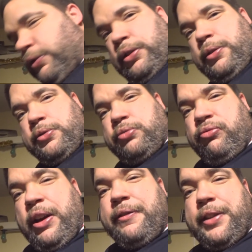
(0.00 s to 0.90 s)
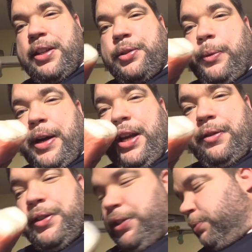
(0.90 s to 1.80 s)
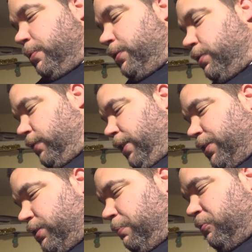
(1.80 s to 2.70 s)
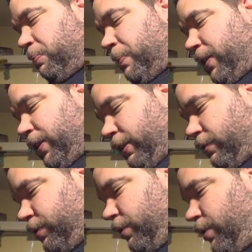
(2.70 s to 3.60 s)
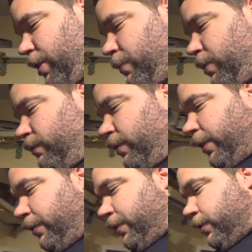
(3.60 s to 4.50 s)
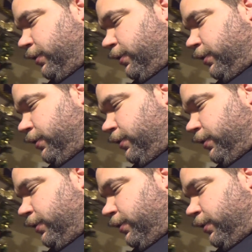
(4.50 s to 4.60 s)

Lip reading: No, it's round the other way on this one, so yeah, someone's been in there and turned that one round.